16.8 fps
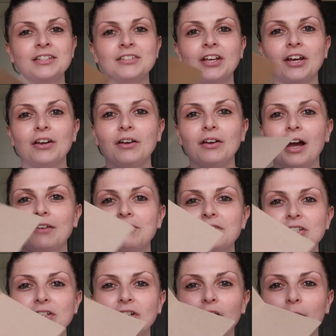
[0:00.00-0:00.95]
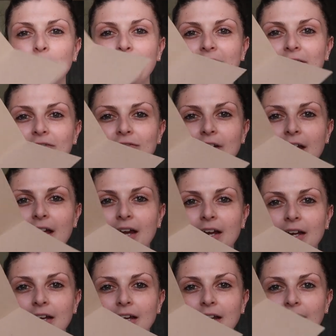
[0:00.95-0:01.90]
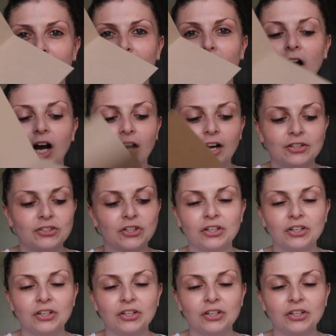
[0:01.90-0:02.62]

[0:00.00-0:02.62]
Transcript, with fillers: So I've just got a bit of card.